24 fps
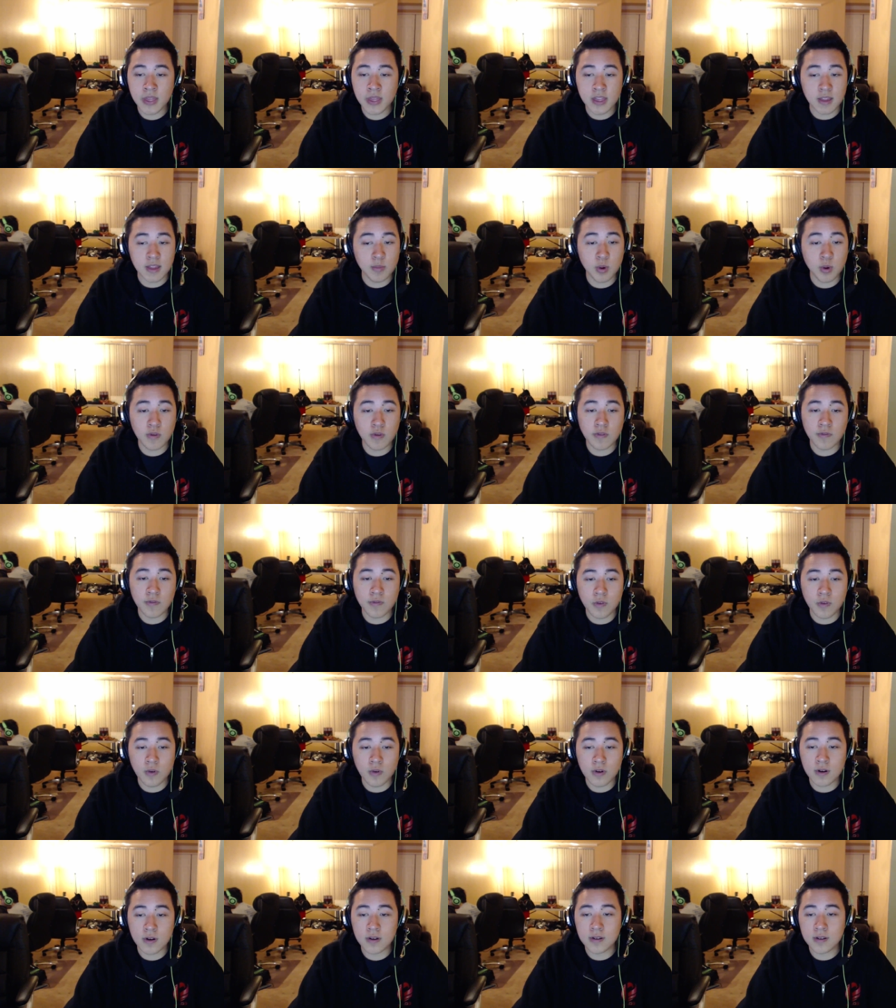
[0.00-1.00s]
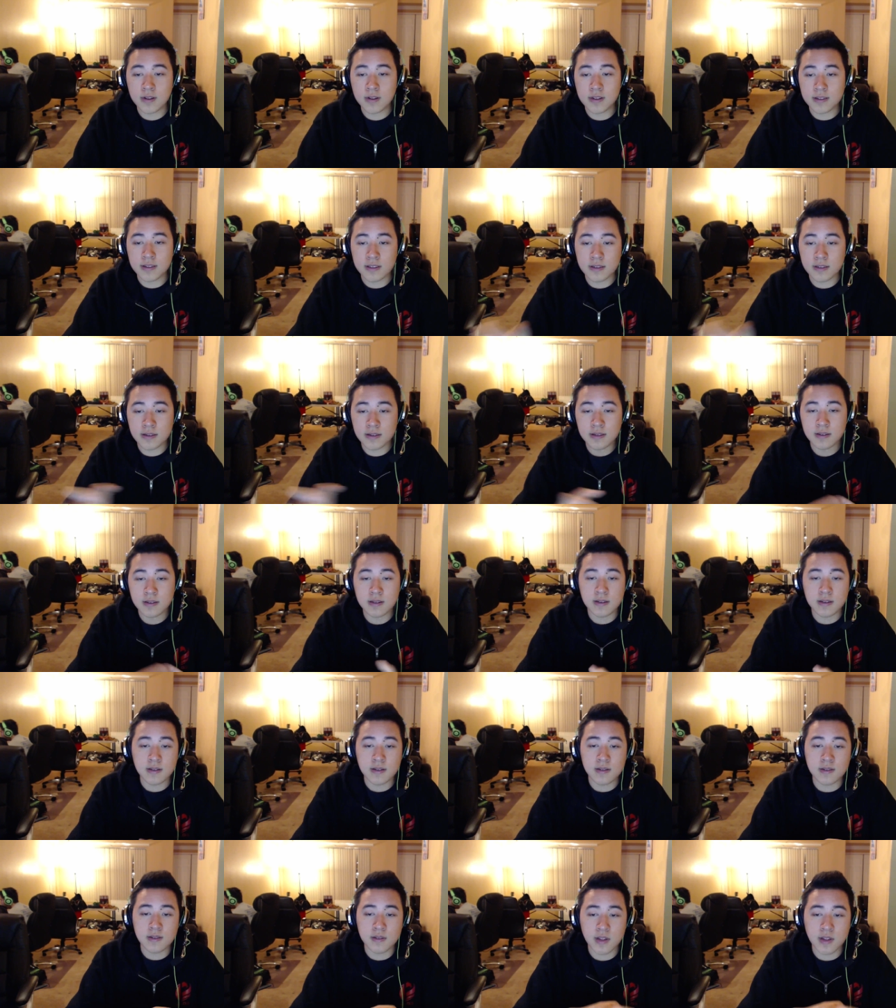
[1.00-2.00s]
moving forward,
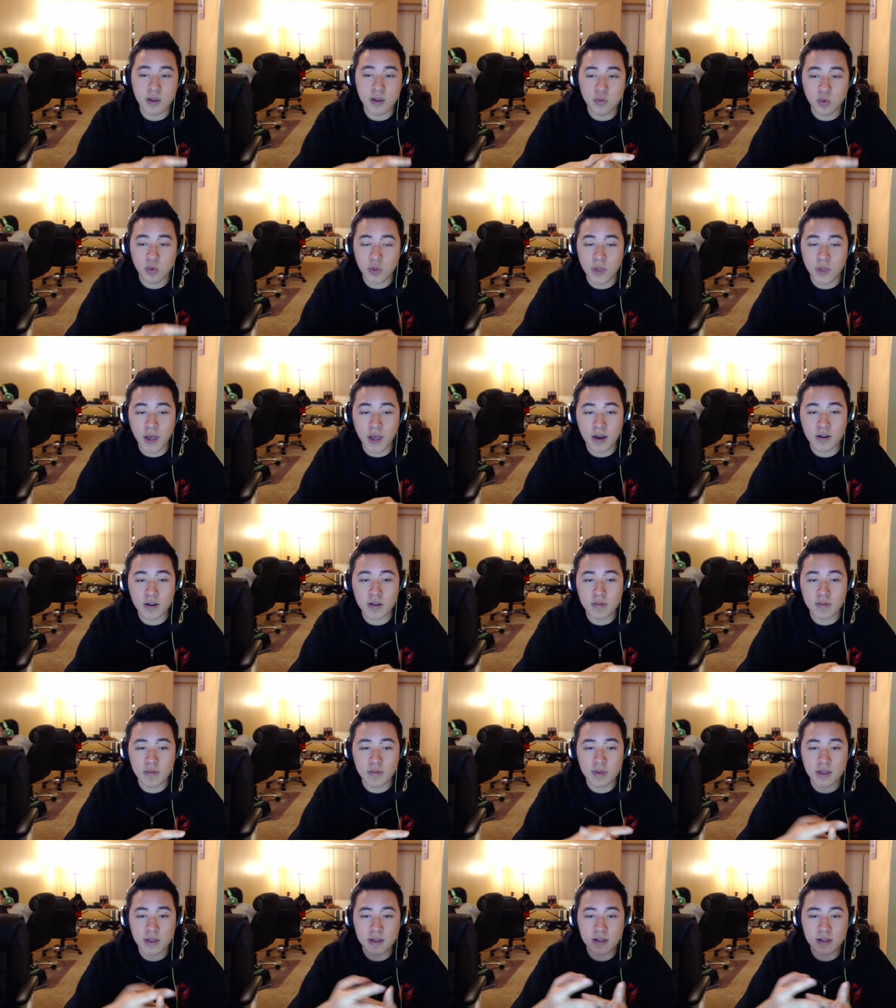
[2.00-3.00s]
without him.